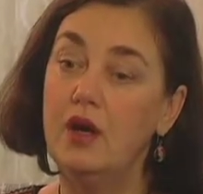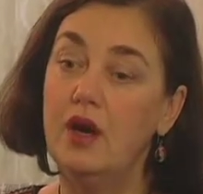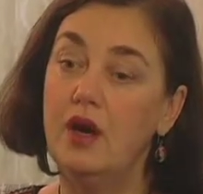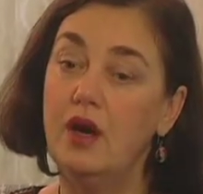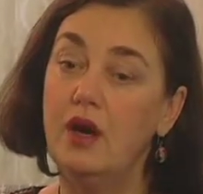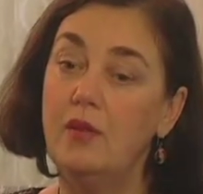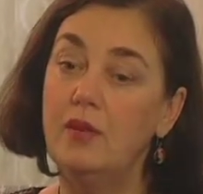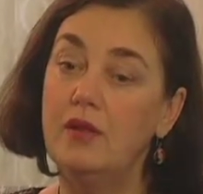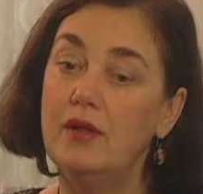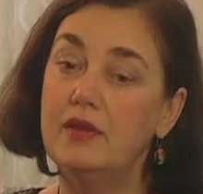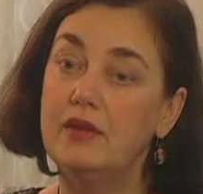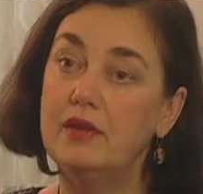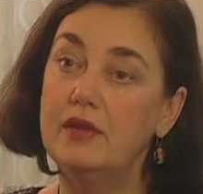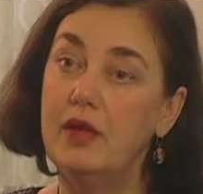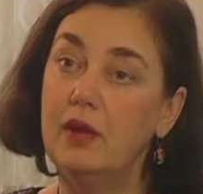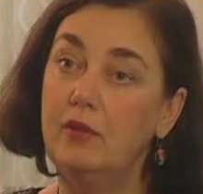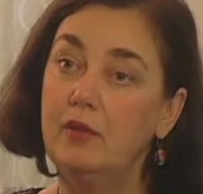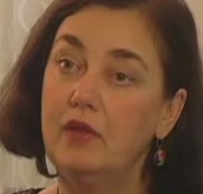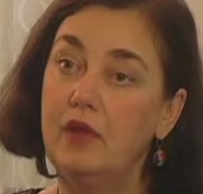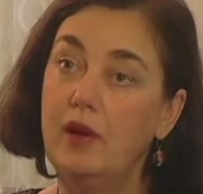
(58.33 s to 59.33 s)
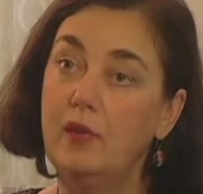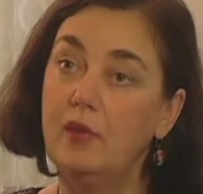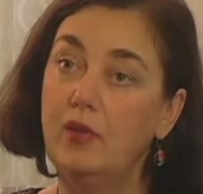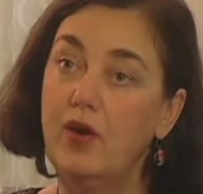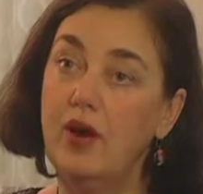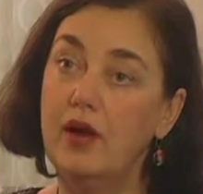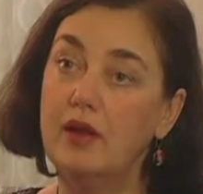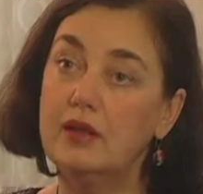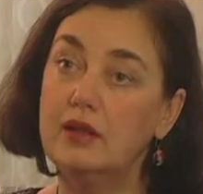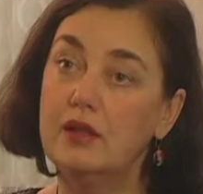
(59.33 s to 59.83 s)
um, at the time of
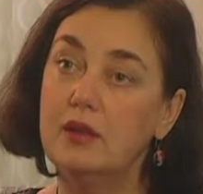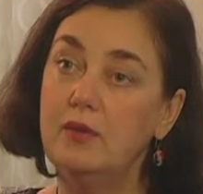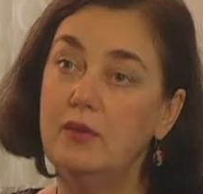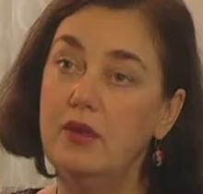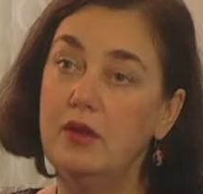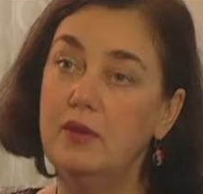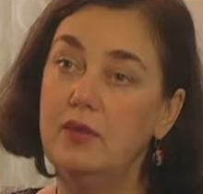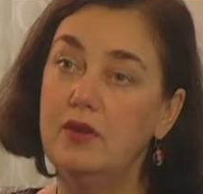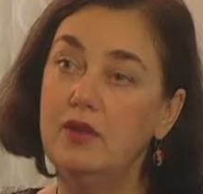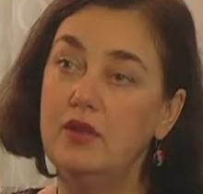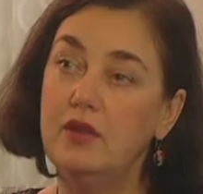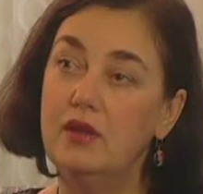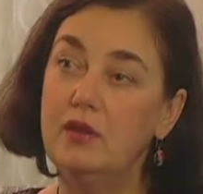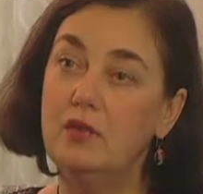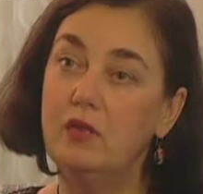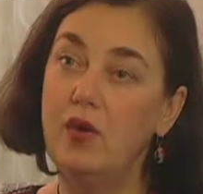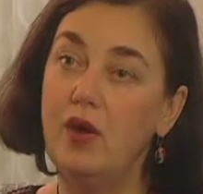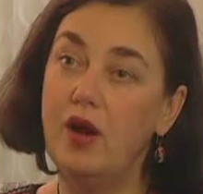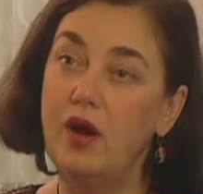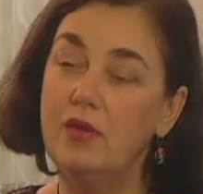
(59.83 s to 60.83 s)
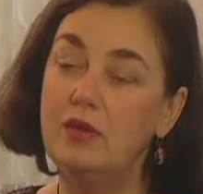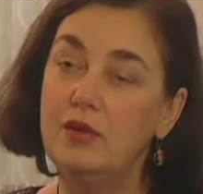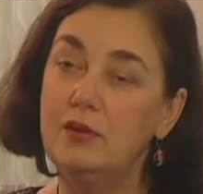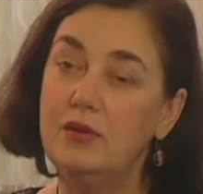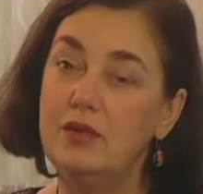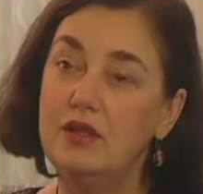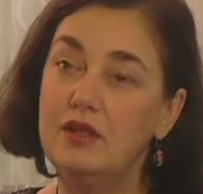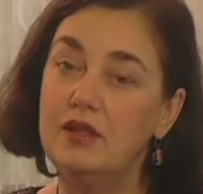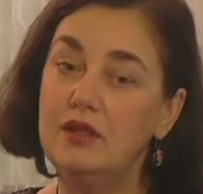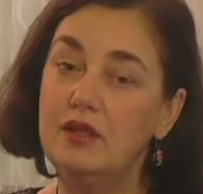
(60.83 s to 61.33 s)
laparoscopy, but the
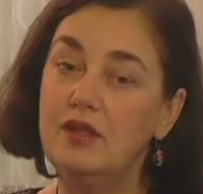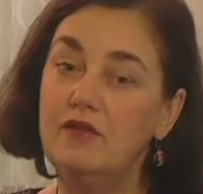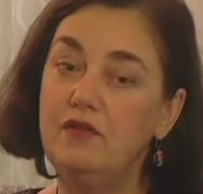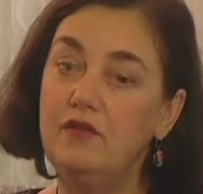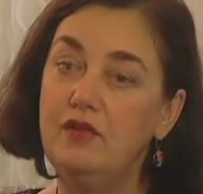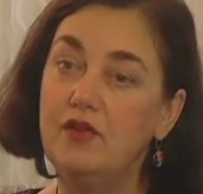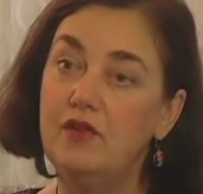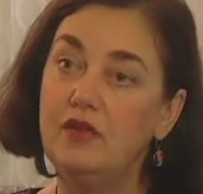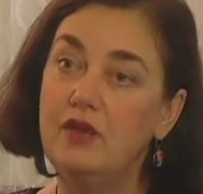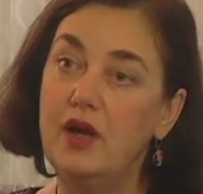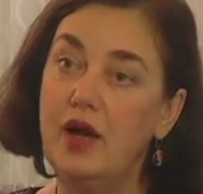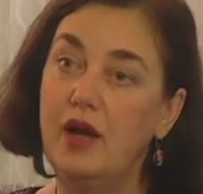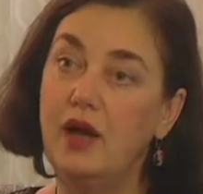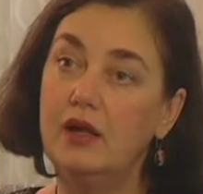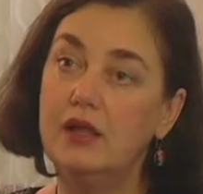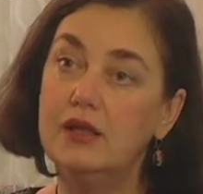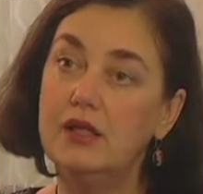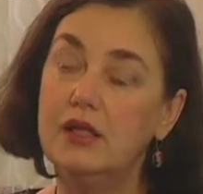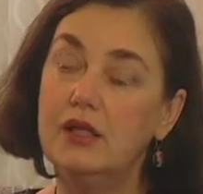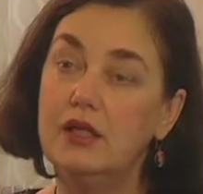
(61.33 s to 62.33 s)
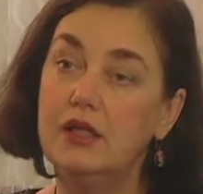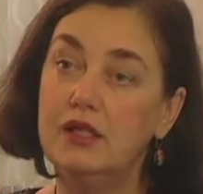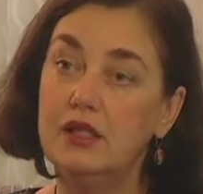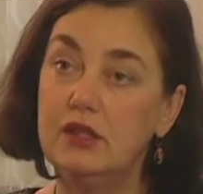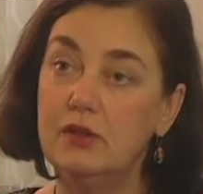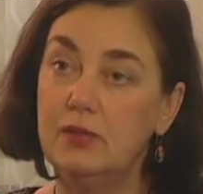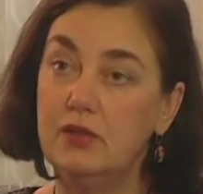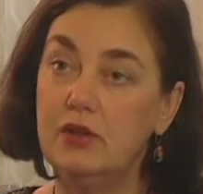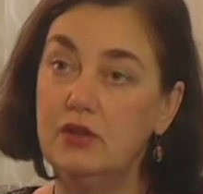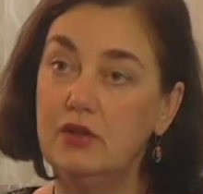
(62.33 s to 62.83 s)
problem is if you're not an
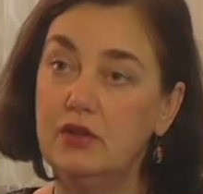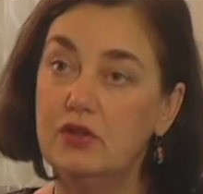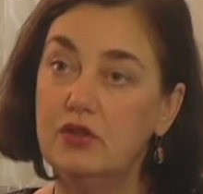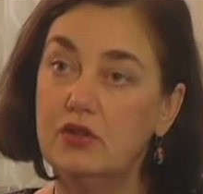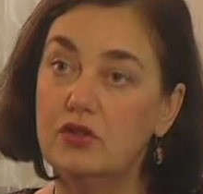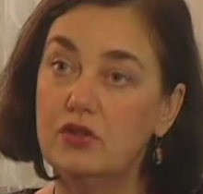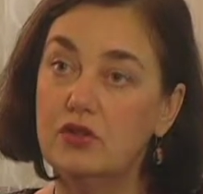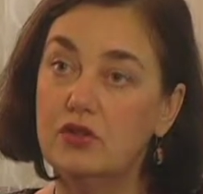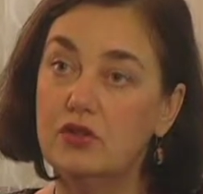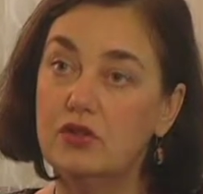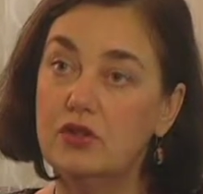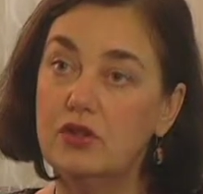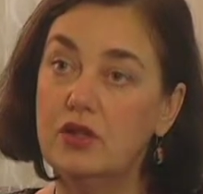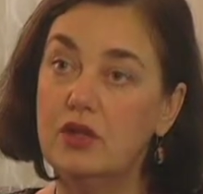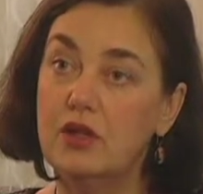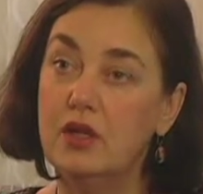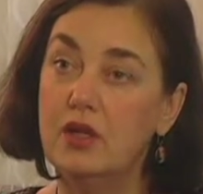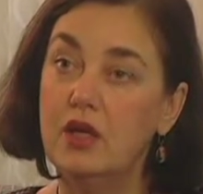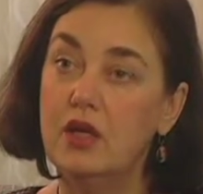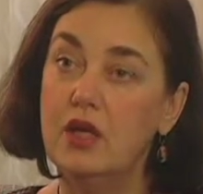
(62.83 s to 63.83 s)
experienced surgeon,